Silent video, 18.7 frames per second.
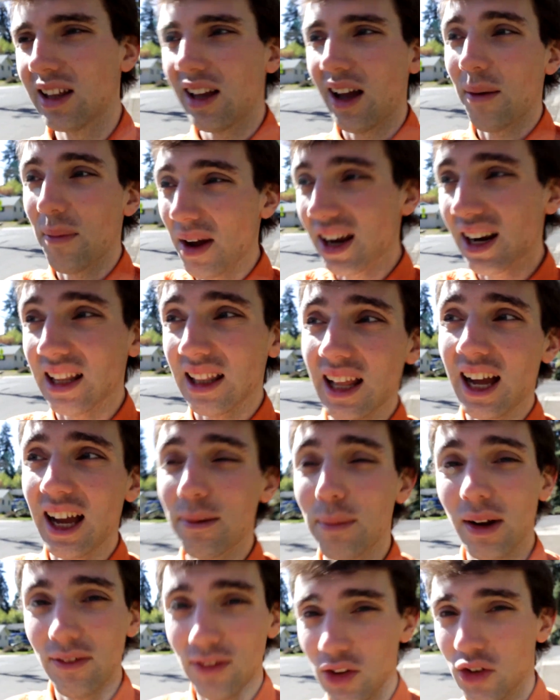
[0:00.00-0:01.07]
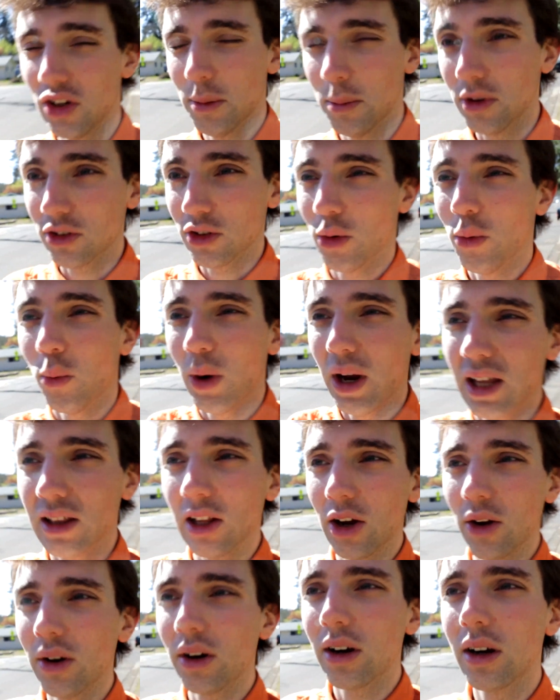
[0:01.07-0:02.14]
I'm not gonna lie, my view numbers are way
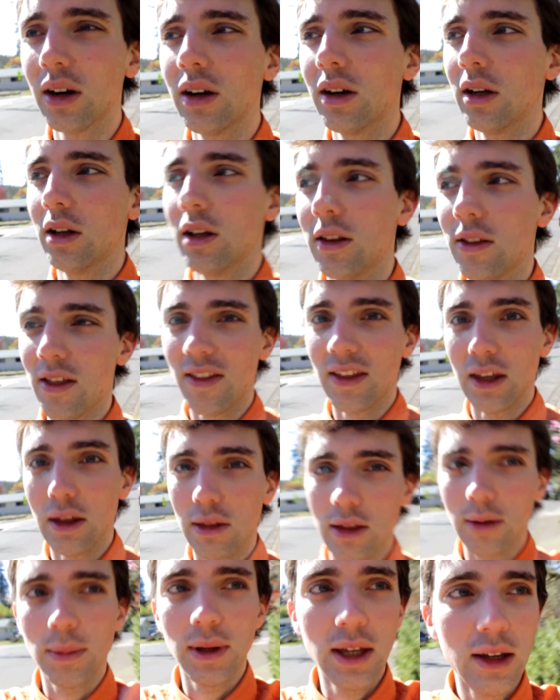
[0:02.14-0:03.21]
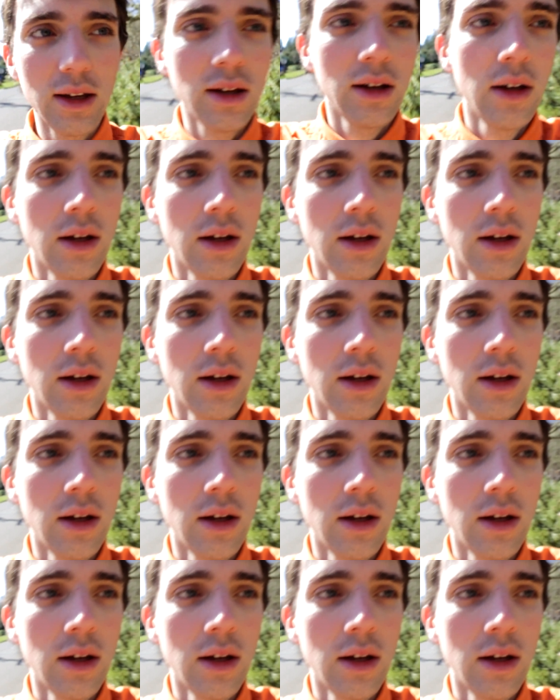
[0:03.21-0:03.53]
lower than they used to be.